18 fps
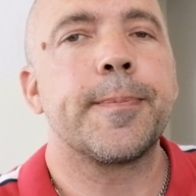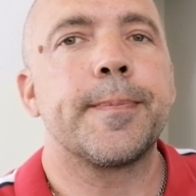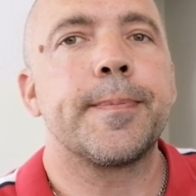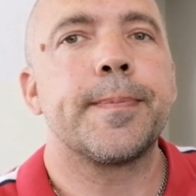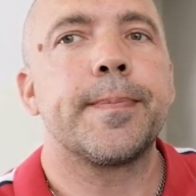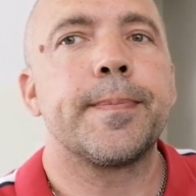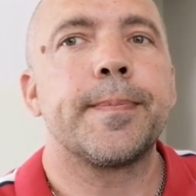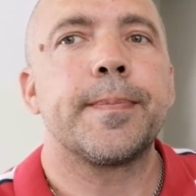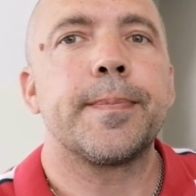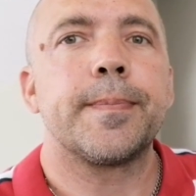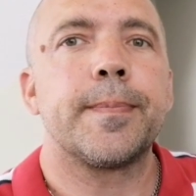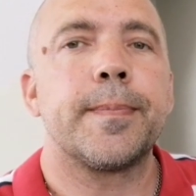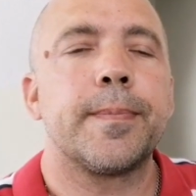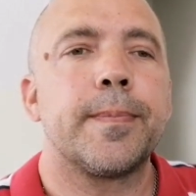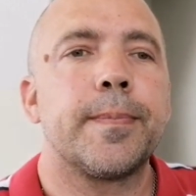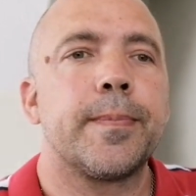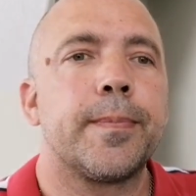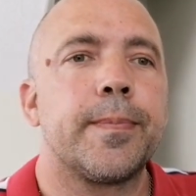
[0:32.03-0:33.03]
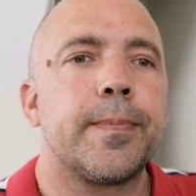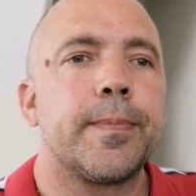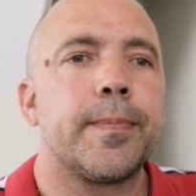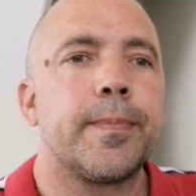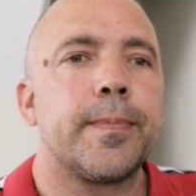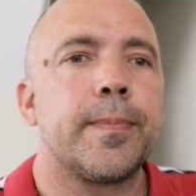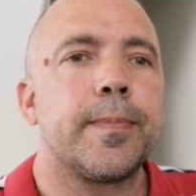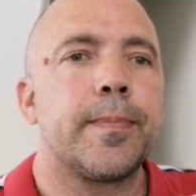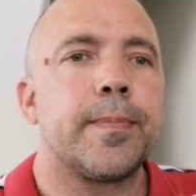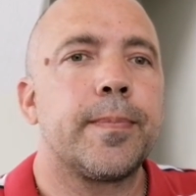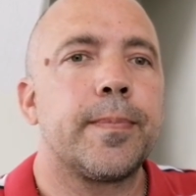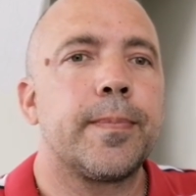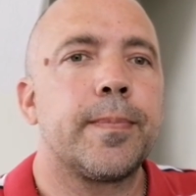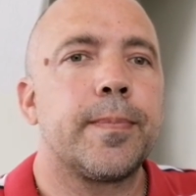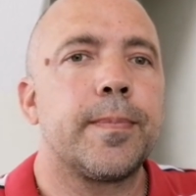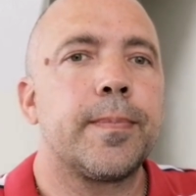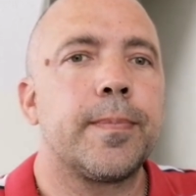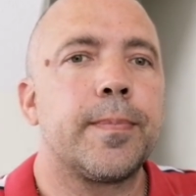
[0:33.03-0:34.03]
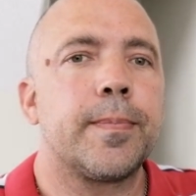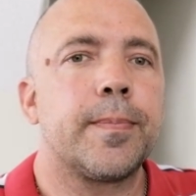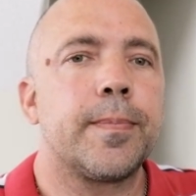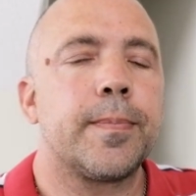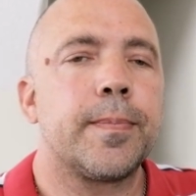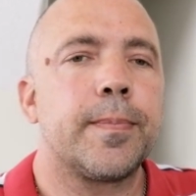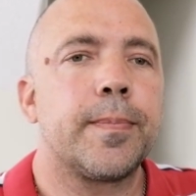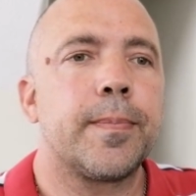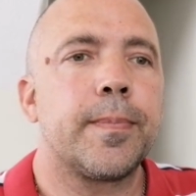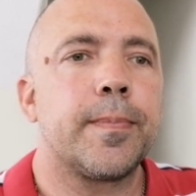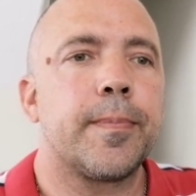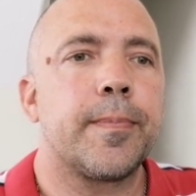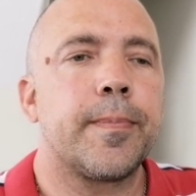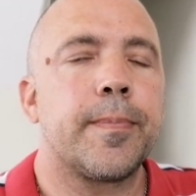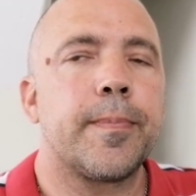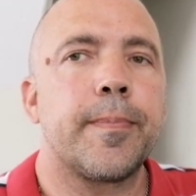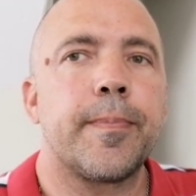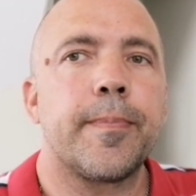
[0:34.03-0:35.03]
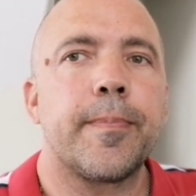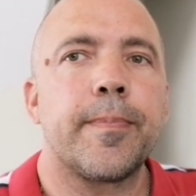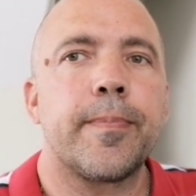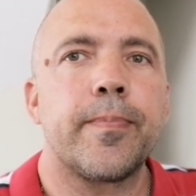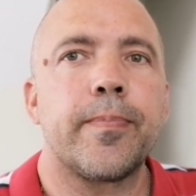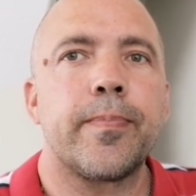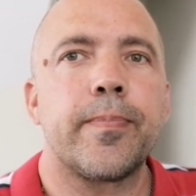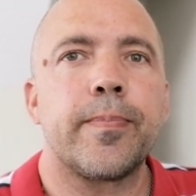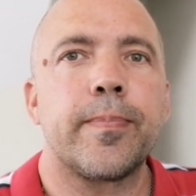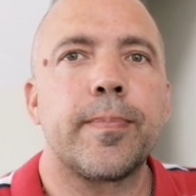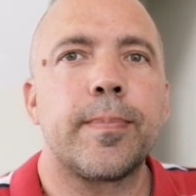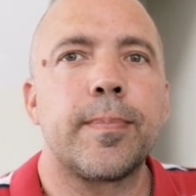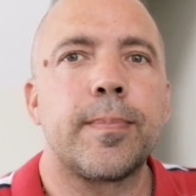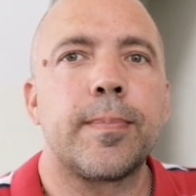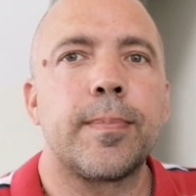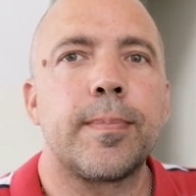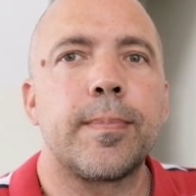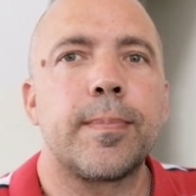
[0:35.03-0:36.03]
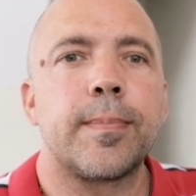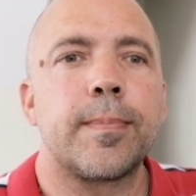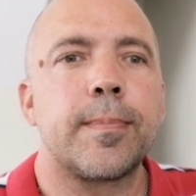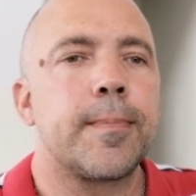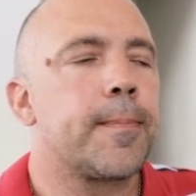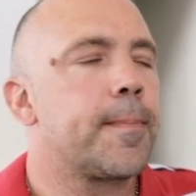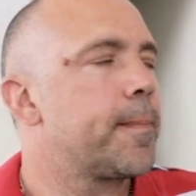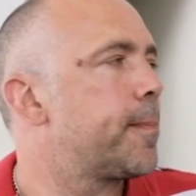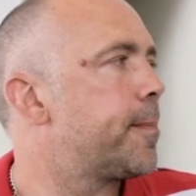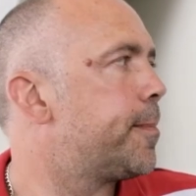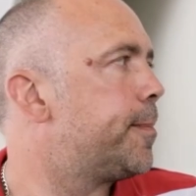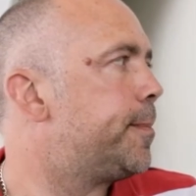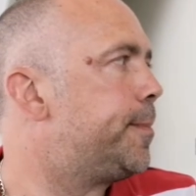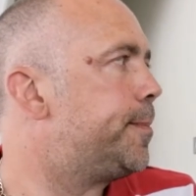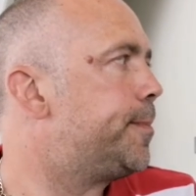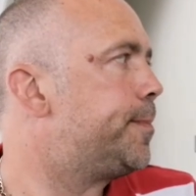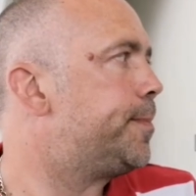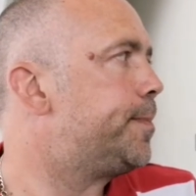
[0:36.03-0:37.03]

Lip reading: (silent)